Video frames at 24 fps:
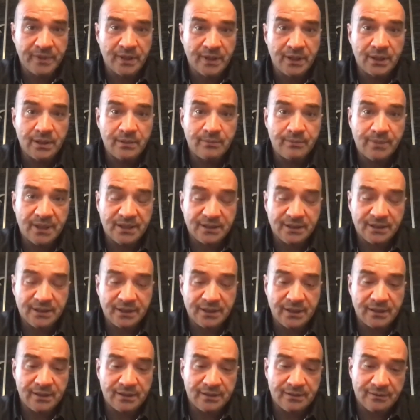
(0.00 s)
But
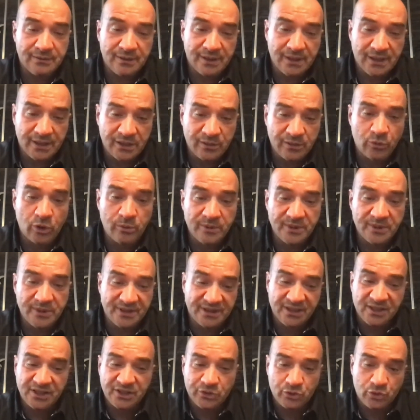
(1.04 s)
at the moment,
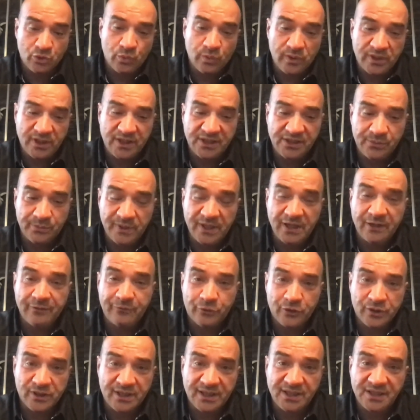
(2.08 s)
it's 2 weeks really
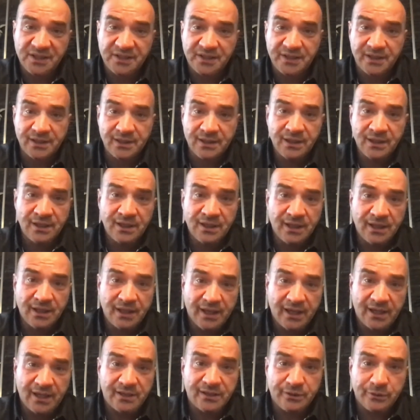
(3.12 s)
for testing
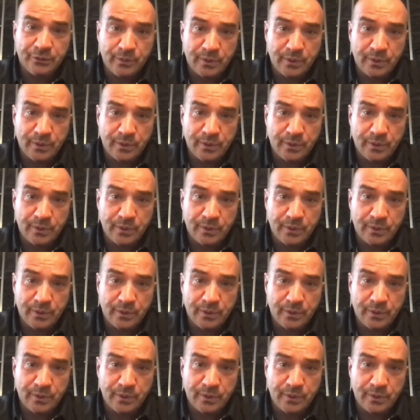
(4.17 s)
and 3